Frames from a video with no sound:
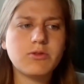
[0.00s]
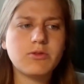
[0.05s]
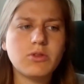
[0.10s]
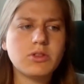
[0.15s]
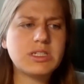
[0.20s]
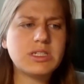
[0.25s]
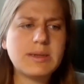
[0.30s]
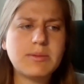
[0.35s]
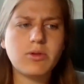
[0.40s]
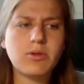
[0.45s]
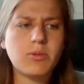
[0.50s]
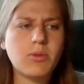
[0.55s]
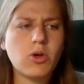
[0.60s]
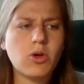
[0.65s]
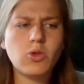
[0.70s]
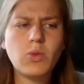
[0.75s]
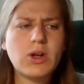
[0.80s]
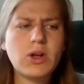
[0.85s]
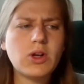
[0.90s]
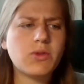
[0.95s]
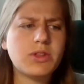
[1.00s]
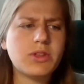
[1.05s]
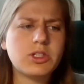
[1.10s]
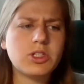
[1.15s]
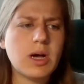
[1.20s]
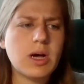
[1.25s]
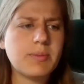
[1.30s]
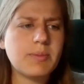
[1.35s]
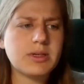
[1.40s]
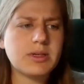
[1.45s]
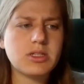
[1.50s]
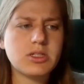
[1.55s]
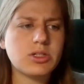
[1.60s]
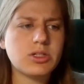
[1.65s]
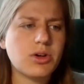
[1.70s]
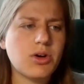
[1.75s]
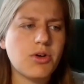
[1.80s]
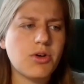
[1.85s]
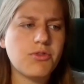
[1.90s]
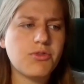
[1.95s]
on one of the
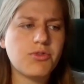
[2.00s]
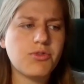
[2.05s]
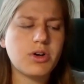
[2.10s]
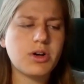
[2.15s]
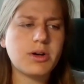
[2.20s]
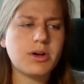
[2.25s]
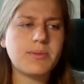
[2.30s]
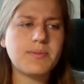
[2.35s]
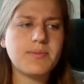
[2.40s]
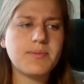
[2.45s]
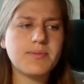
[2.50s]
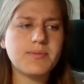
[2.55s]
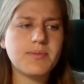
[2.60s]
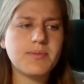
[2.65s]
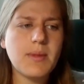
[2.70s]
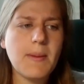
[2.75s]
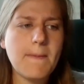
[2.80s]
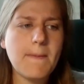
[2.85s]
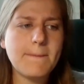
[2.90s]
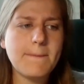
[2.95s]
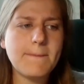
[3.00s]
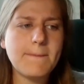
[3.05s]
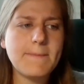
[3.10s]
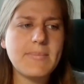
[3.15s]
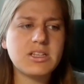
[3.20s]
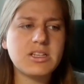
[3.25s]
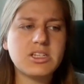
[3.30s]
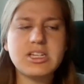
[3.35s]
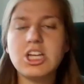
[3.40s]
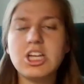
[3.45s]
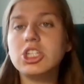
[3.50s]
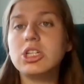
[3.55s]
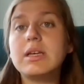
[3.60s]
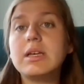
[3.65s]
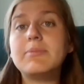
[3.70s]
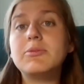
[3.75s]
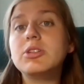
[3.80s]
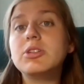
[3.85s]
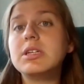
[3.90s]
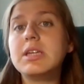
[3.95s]
topics of
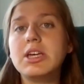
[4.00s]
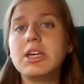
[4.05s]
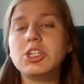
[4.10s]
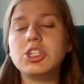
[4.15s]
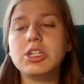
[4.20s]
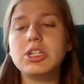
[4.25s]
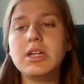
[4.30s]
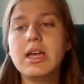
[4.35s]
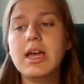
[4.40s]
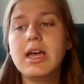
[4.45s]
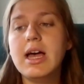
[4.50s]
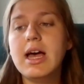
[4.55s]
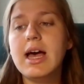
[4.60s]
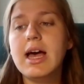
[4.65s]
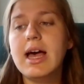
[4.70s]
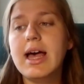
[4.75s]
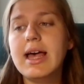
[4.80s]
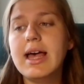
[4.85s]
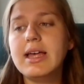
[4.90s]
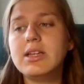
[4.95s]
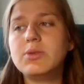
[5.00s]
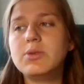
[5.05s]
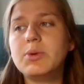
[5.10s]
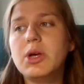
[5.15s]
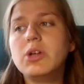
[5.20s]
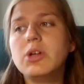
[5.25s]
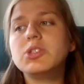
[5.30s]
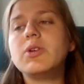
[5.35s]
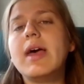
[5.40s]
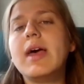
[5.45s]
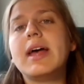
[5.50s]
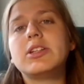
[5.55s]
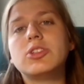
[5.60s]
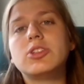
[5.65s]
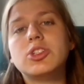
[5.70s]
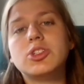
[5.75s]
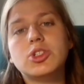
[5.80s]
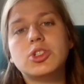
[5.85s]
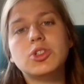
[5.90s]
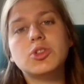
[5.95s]
international communication. And we also
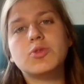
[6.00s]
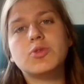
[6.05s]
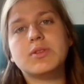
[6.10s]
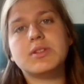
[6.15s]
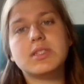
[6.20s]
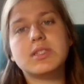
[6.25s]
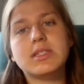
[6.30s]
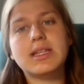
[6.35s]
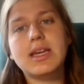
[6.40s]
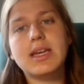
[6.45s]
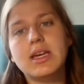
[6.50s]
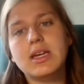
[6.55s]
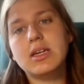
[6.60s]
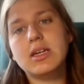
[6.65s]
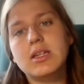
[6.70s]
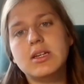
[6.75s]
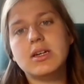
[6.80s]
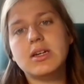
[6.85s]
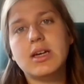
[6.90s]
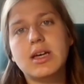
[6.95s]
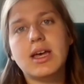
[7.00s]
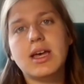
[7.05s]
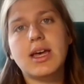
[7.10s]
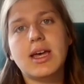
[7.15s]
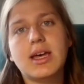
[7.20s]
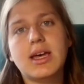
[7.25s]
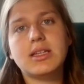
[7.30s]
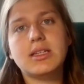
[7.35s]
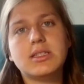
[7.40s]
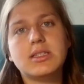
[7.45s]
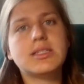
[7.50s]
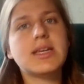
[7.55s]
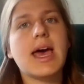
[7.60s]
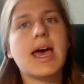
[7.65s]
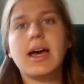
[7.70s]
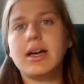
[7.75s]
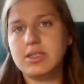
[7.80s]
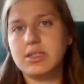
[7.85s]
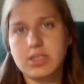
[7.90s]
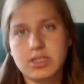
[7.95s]
had to translate a
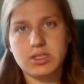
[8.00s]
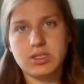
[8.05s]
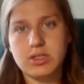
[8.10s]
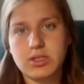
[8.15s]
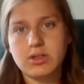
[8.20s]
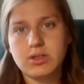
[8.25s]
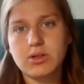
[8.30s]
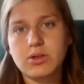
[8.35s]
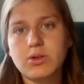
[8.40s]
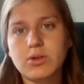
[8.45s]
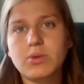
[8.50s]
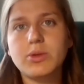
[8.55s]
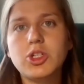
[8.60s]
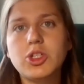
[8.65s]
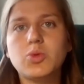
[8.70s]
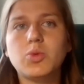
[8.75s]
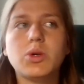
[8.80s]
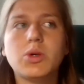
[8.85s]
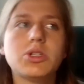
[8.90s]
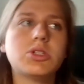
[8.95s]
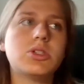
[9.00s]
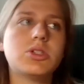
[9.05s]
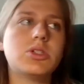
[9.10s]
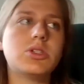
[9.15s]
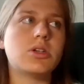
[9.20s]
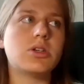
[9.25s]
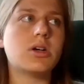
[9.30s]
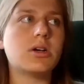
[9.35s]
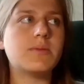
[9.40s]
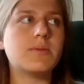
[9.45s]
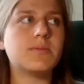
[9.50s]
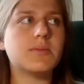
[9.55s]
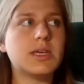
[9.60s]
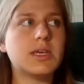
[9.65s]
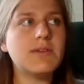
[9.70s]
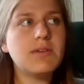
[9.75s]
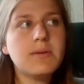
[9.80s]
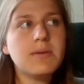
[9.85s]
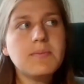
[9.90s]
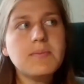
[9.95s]
text which was
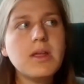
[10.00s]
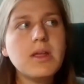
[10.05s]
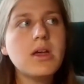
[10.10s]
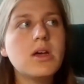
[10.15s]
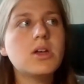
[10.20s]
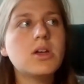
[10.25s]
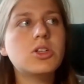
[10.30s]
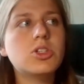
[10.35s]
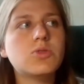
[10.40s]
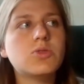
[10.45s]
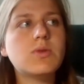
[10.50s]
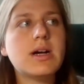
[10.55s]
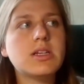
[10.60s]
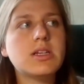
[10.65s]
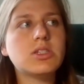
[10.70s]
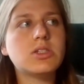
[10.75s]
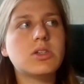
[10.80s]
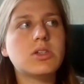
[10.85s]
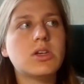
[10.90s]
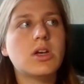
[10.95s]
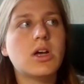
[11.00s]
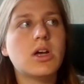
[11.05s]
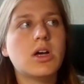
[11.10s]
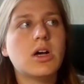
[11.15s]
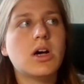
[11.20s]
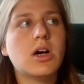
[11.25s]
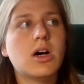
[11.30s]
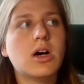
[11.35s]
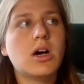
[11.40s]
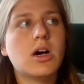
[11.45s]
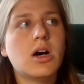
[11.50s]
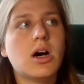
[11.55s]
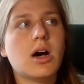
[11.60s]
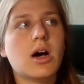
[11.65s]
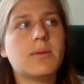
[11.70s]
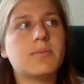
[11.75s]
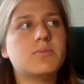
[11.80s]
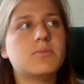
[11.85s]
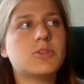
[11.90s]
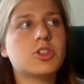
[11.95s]
given to us
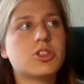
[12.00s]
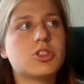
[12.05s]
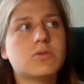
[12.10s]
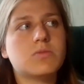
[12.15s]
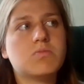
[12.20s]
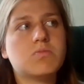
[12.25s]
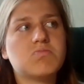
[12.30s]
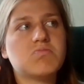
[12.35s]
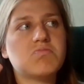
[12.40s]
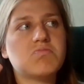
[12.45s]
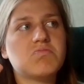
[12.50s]
just